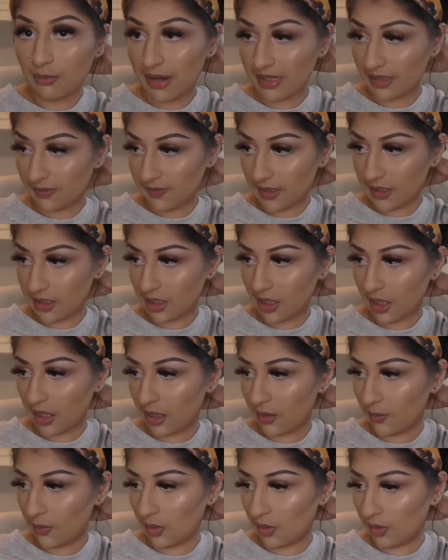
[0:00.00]
made a
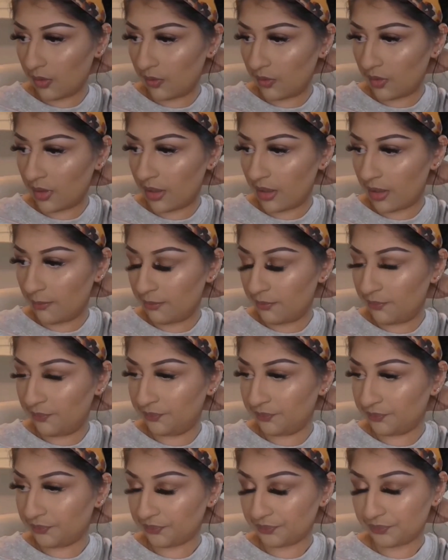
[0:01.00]
video
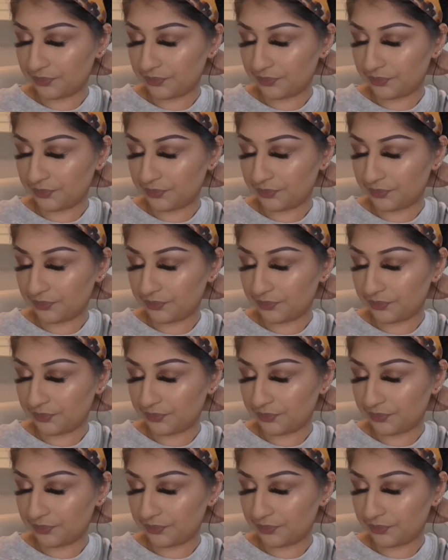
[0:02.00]
on